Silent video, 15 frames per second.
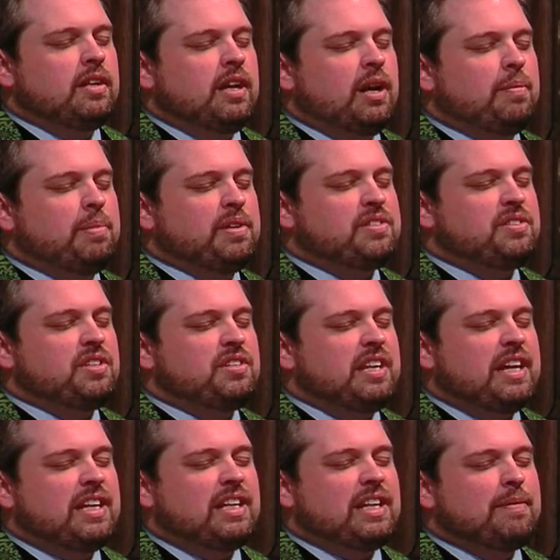Help us to
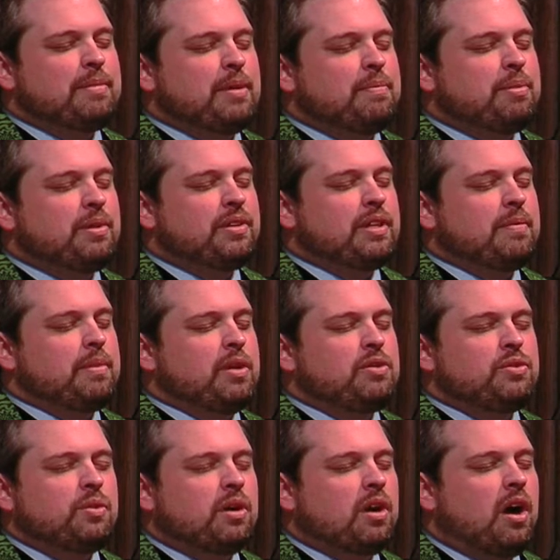take them and put them
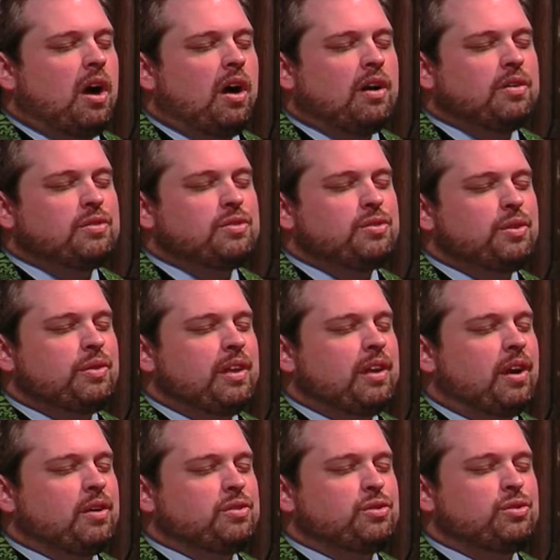into our hearts so that
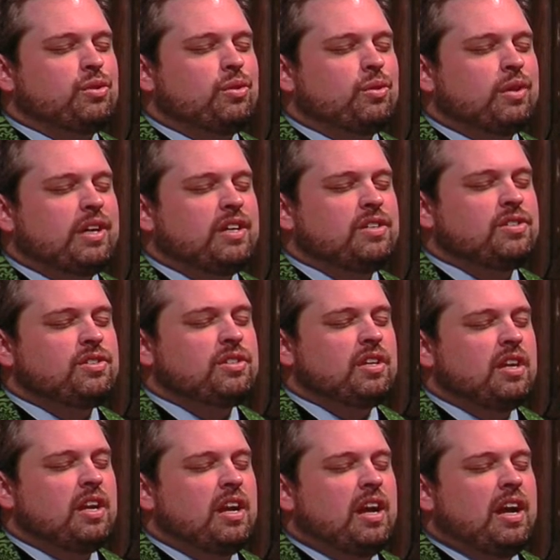our stories
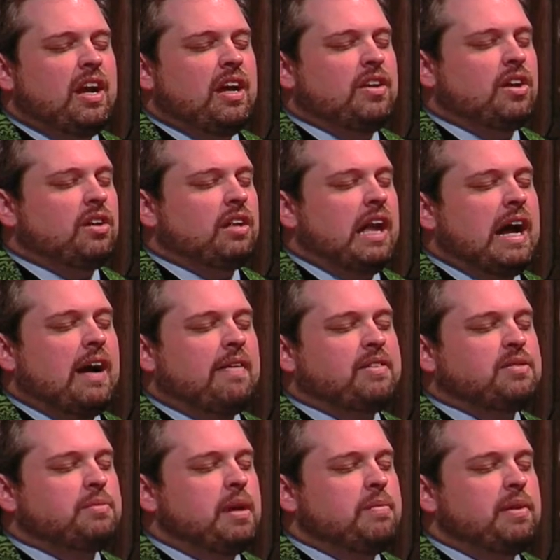and our
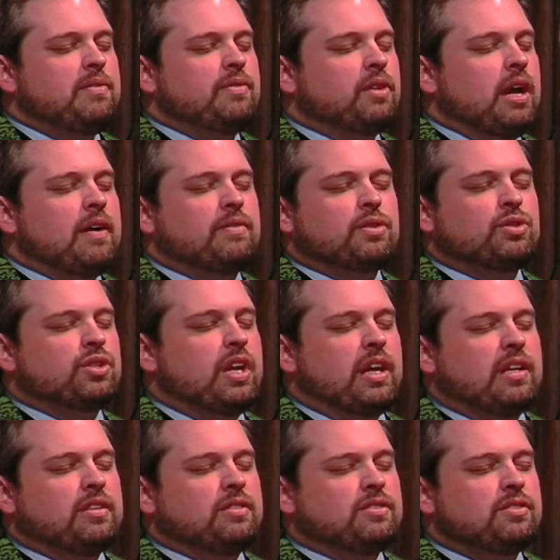lives may be forever
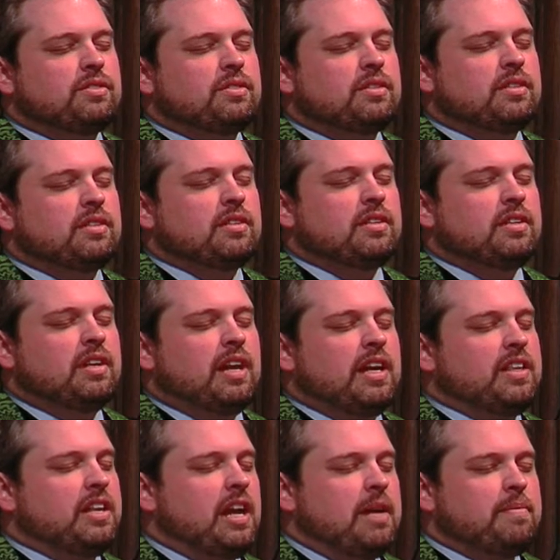changed.
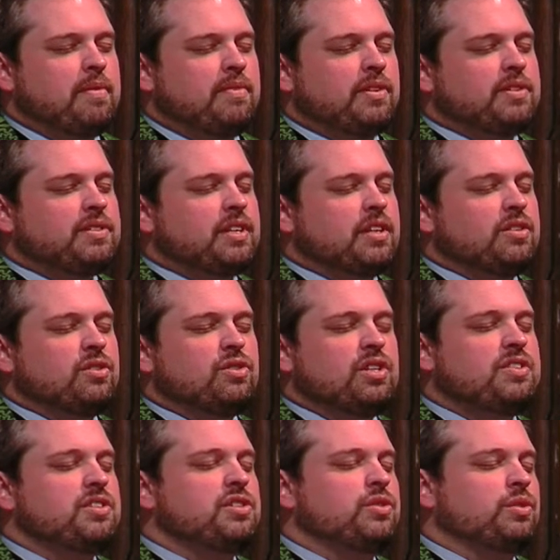In the name of your Son,
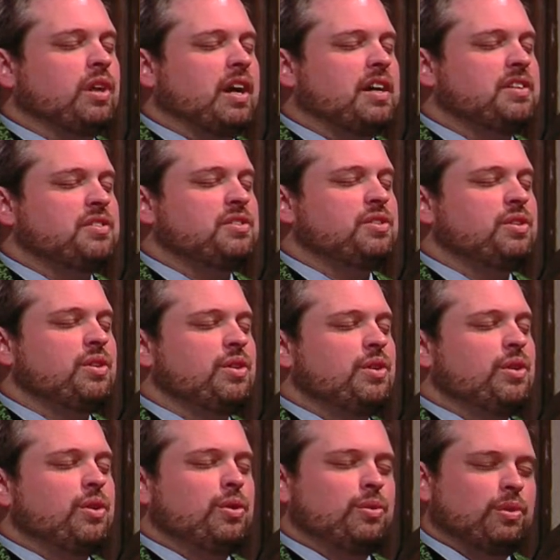Jesus Christ,
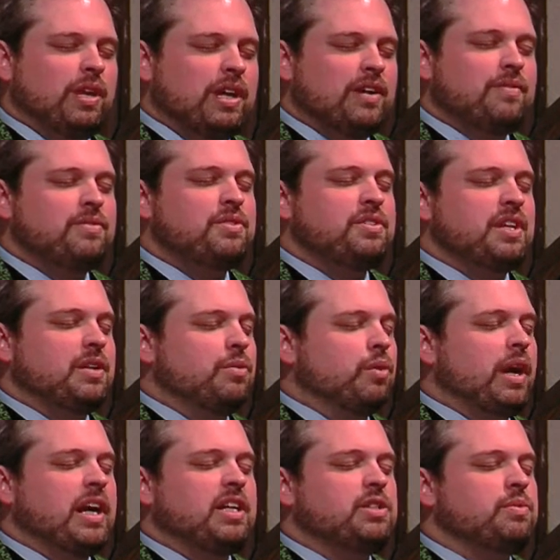who lives and
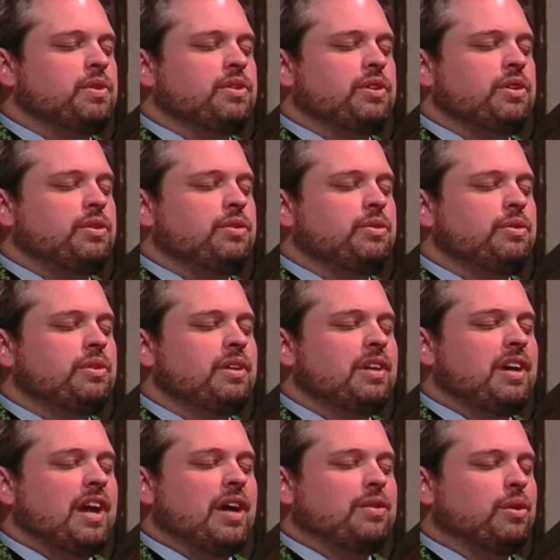reigns with you
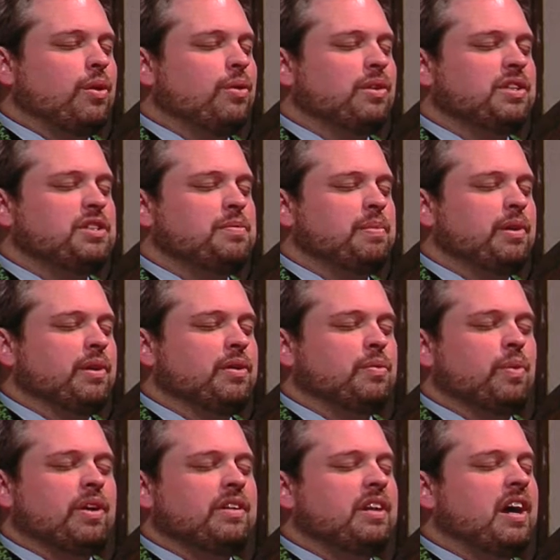and the Holy Spirit,
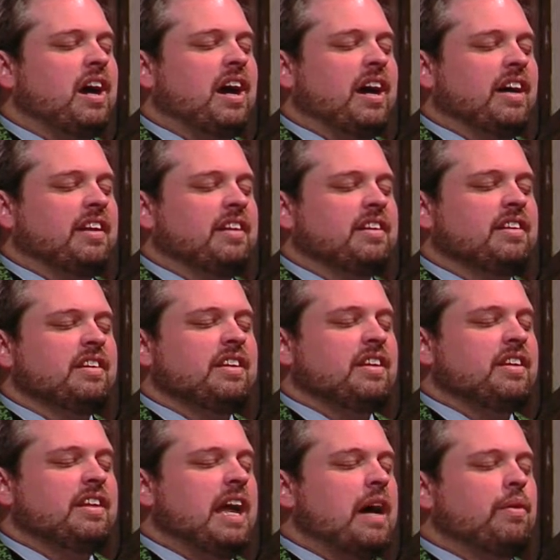one God,
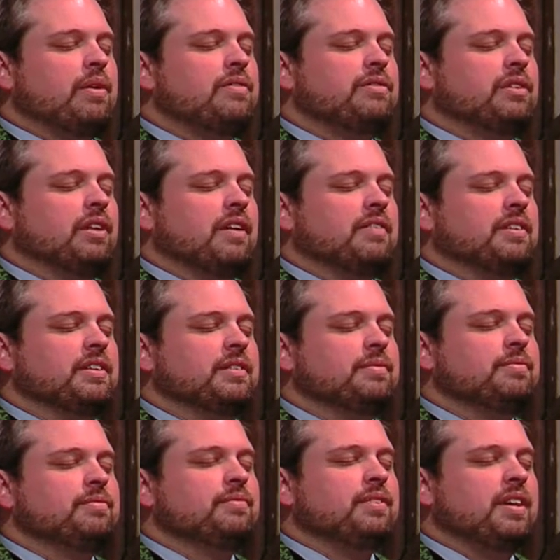now and forever.
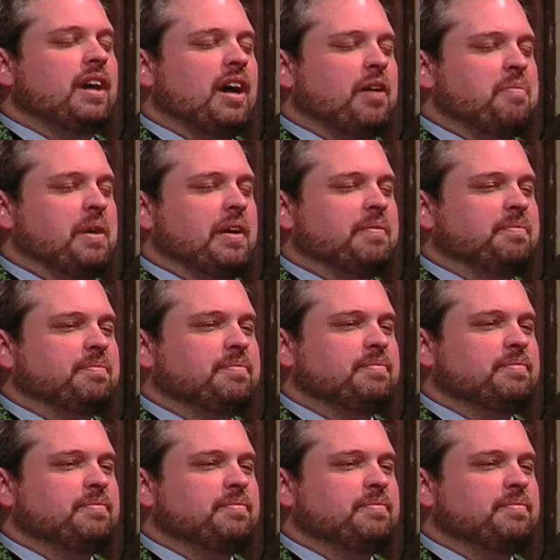Amen.